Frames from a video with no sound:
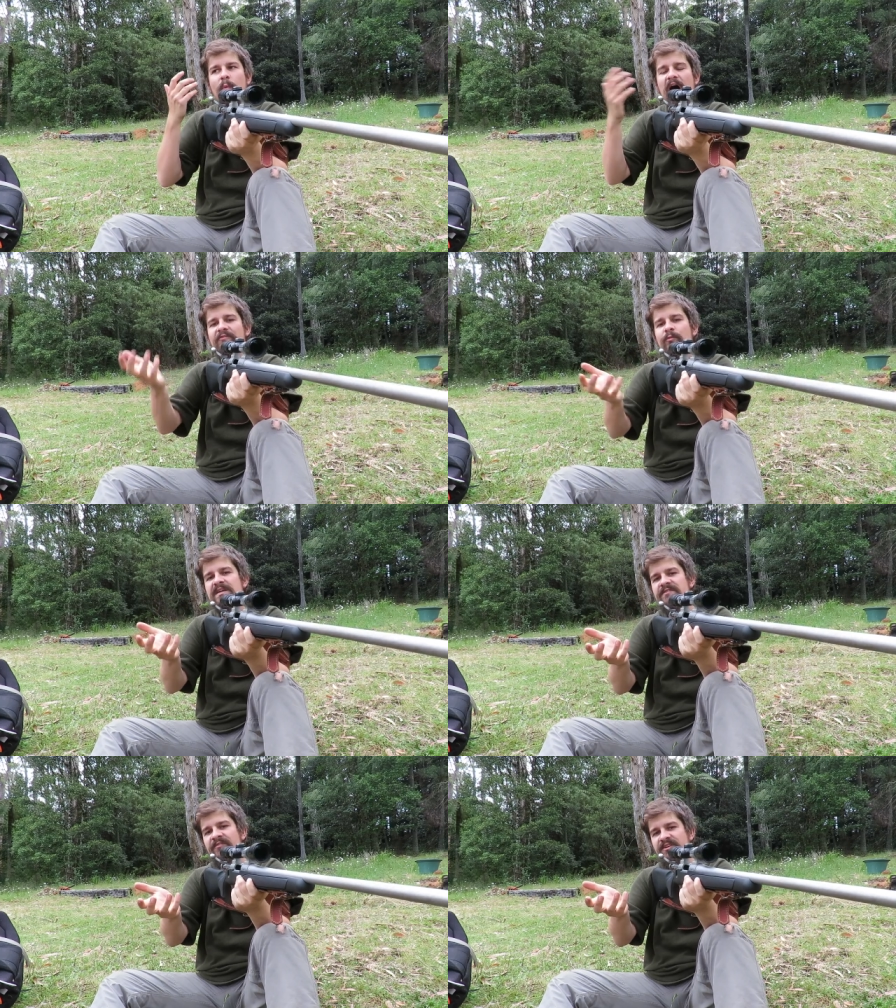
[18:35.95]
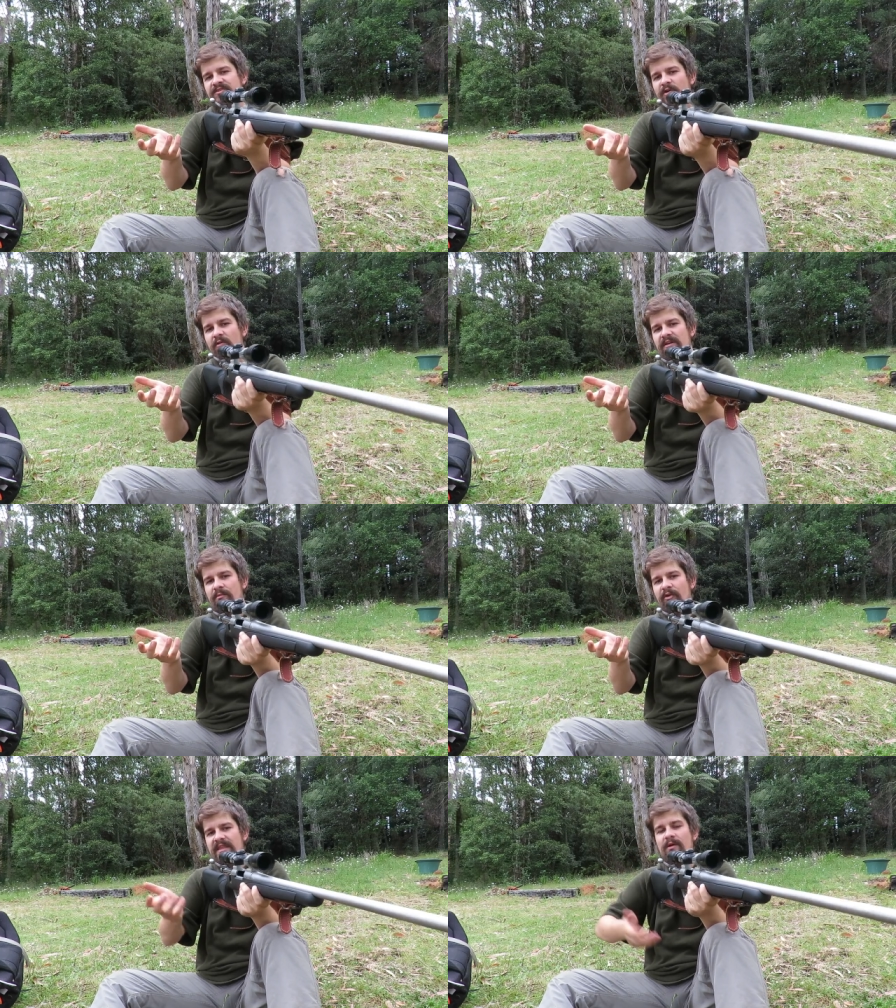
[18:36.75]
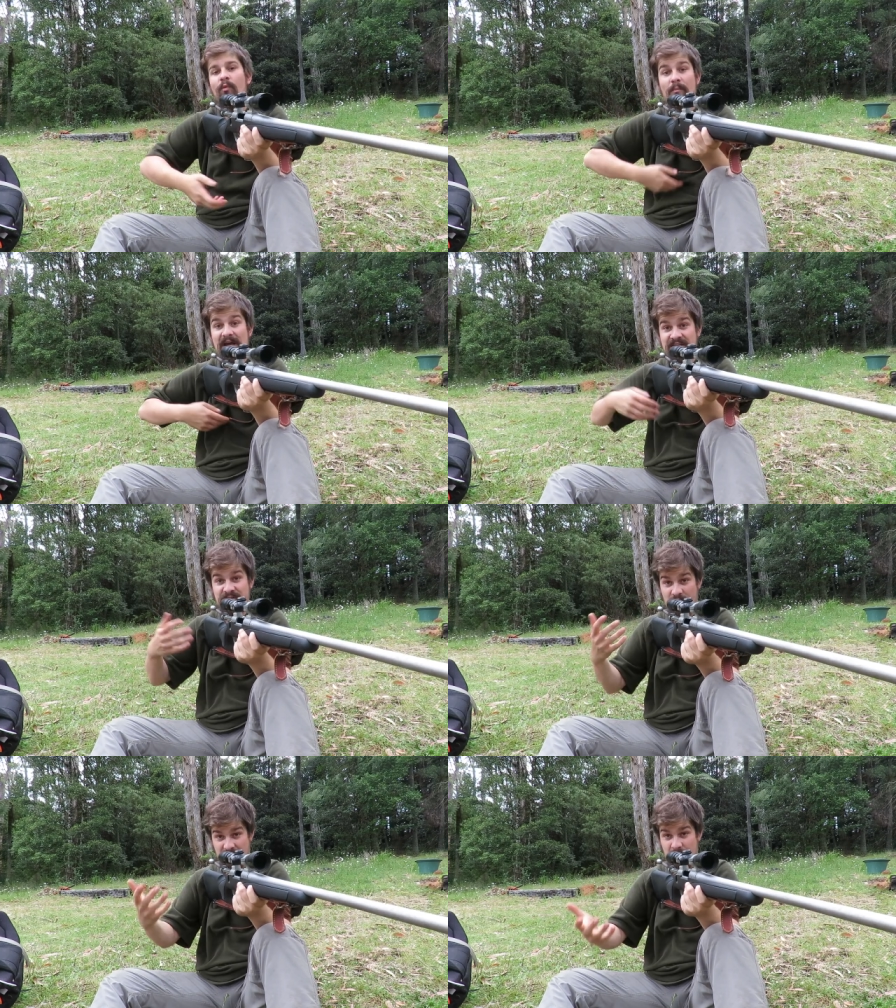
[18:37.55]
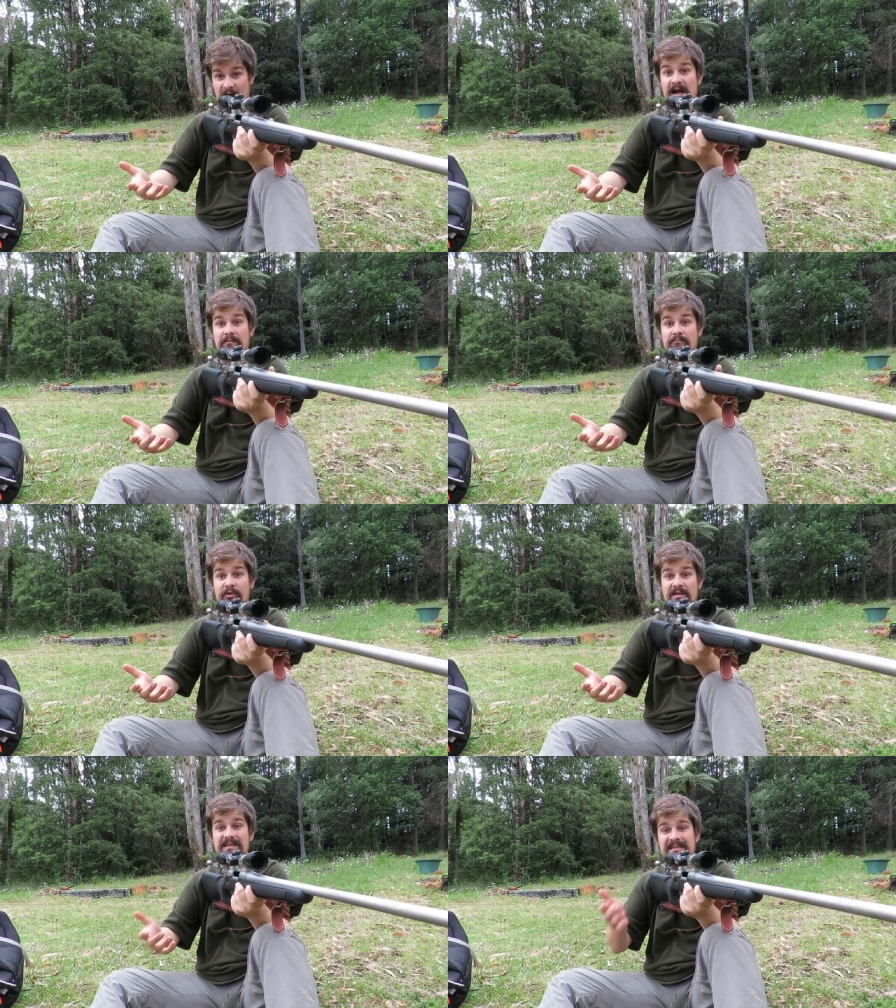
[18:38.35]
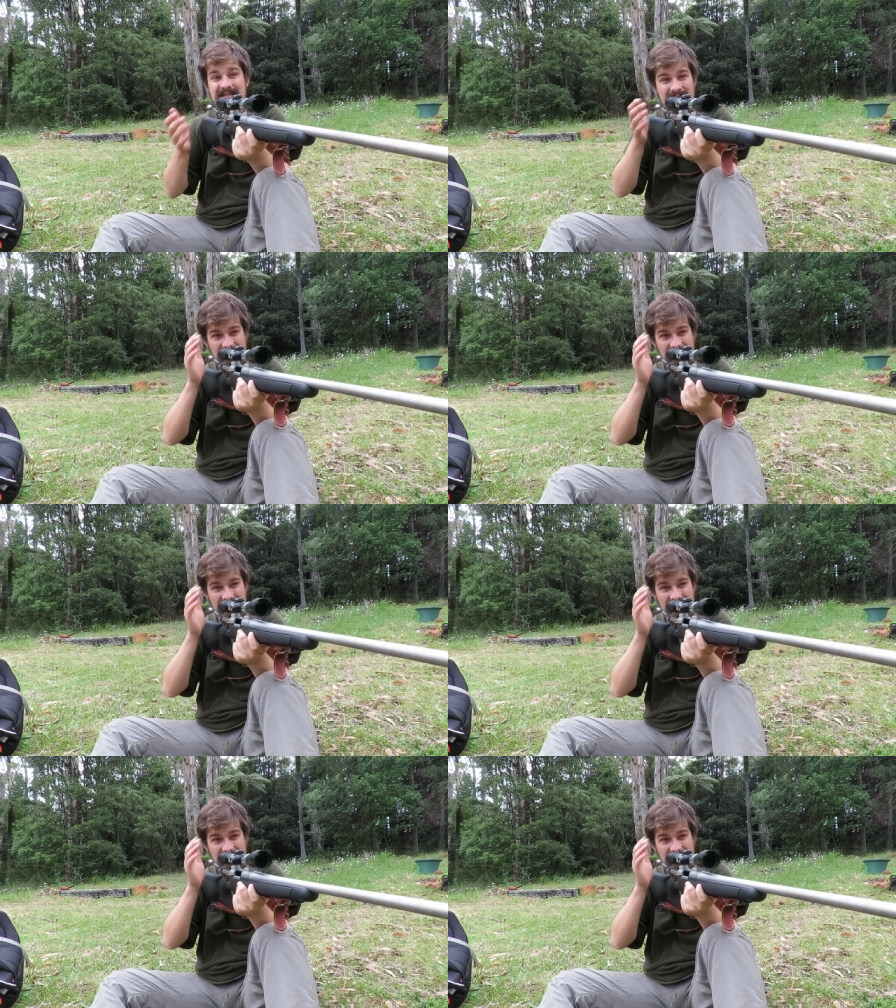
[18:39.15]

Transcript: half the reason for controlling your breathing or making sure that you are breathing because